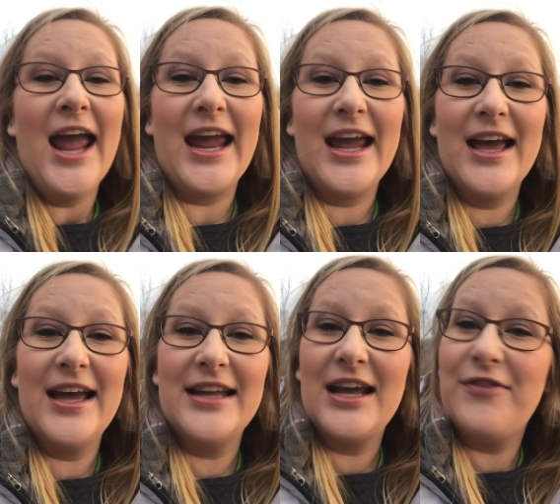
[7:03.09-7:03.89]

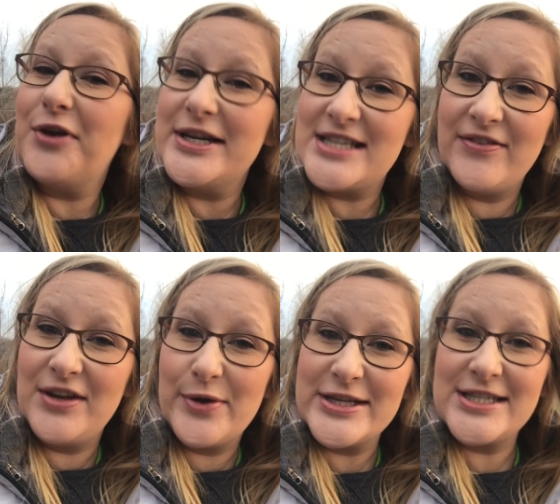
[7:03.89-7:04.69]
And if you guys have
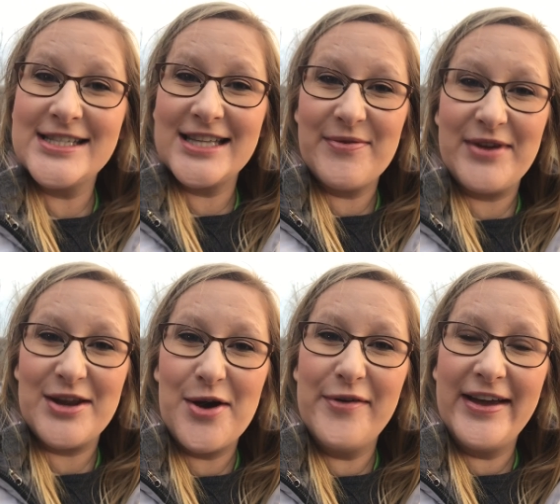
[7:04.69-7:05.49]
any questions, let me
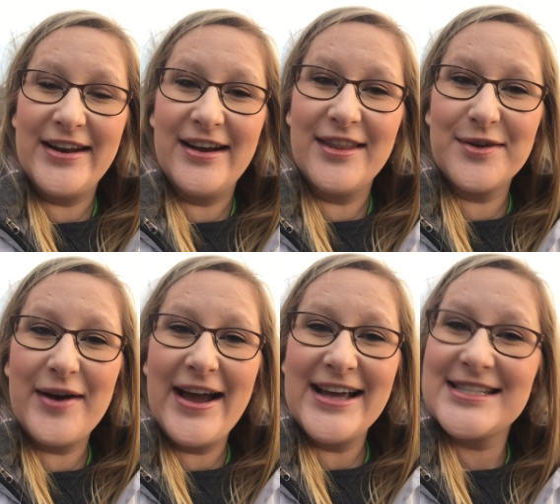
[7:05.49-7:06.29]
know. And
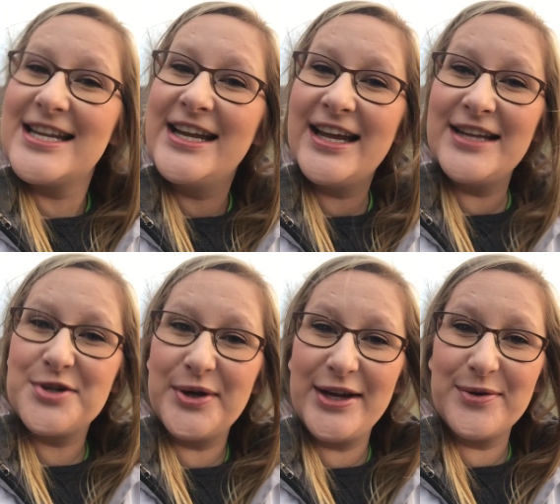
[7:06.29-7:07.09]
otherwise,
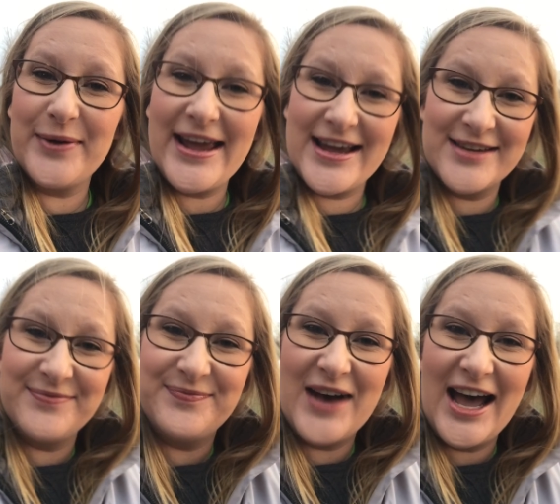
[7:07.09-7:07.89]
enjoy your week.
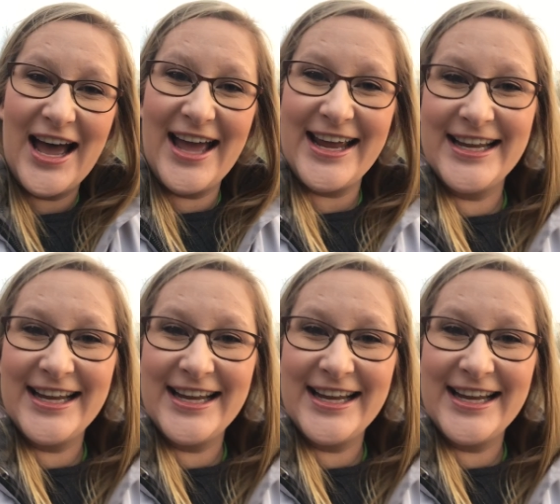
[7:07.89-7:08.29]
Bye!